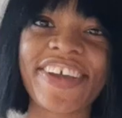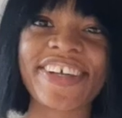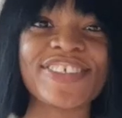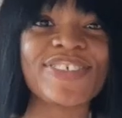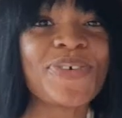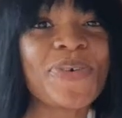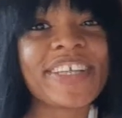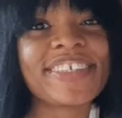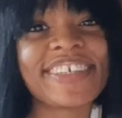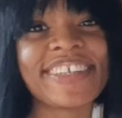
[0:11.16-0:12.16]
You're
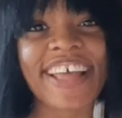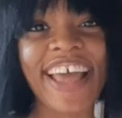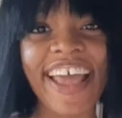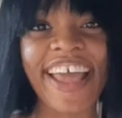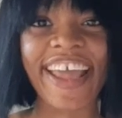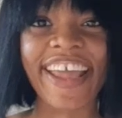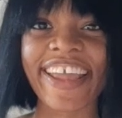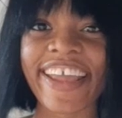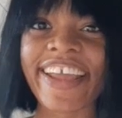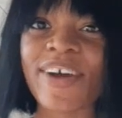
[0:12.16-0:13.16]
doing
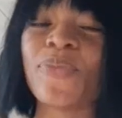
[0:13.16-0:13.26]
today?